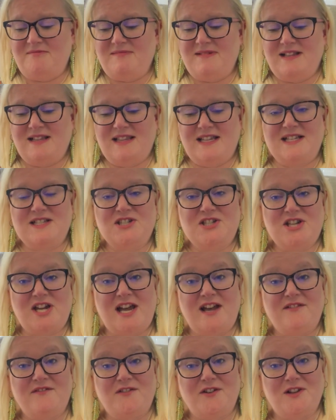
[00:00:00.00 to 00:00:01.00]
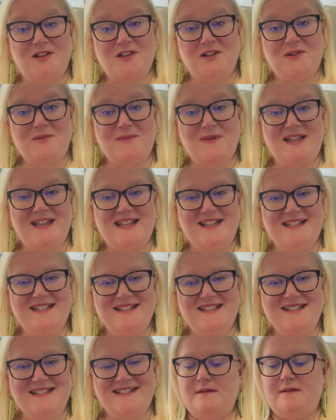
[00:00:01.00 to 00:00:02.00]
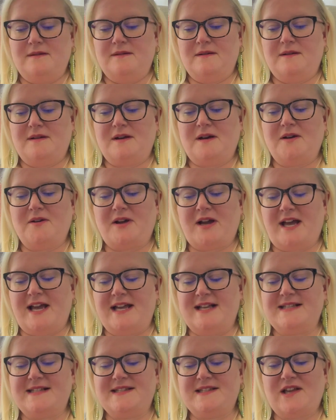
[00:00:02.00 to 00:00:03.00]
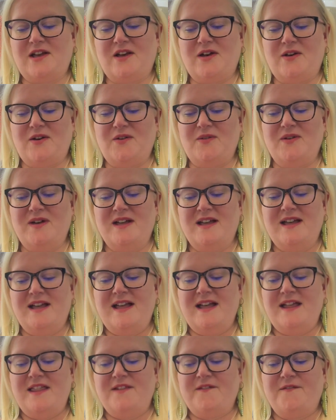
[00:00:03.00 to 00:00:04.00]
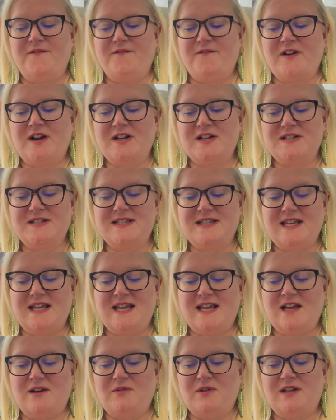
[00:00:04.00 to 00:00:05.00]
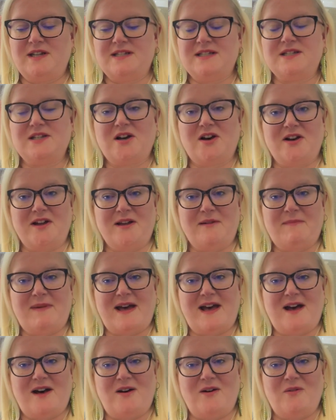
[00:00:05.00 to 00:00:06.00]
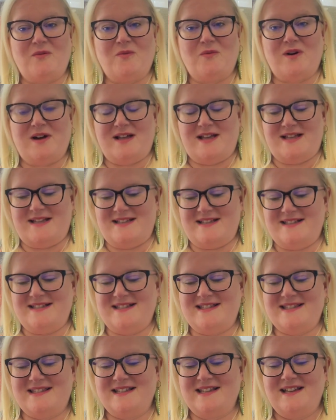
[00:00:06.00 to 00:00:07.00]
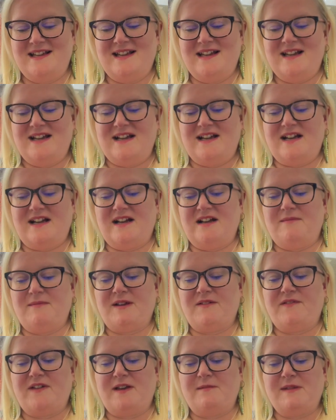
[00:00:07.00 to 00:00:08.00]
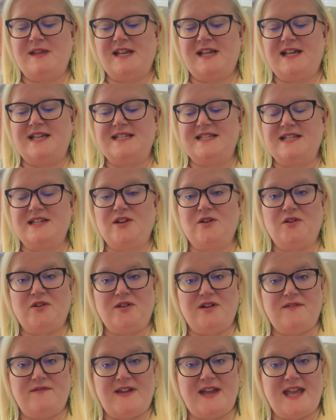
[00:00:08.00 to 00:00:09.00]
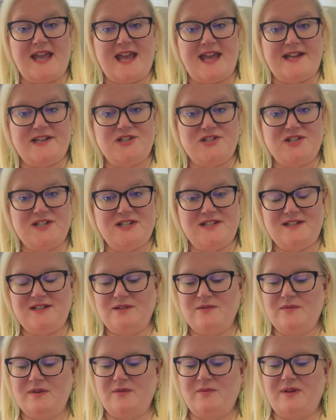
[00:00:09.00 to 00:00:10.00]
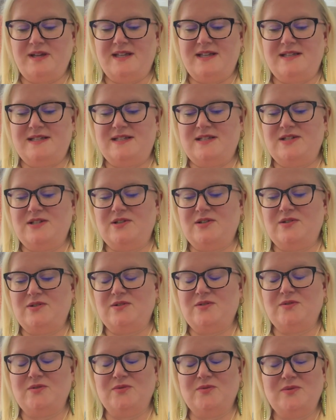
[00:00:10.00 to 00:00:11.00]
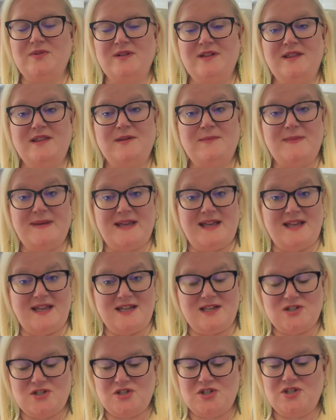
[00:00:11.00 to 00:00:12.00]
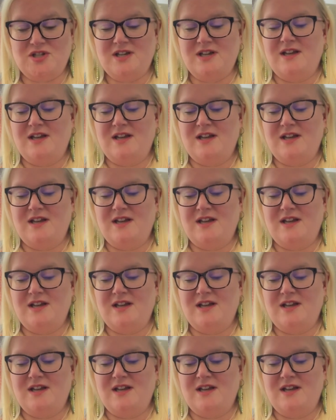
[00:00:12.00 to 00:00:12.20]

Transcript: let's chat for a little bit. All right, so the first thing I wanted to talk about was my family and I did go on a vacation. We went to the beach.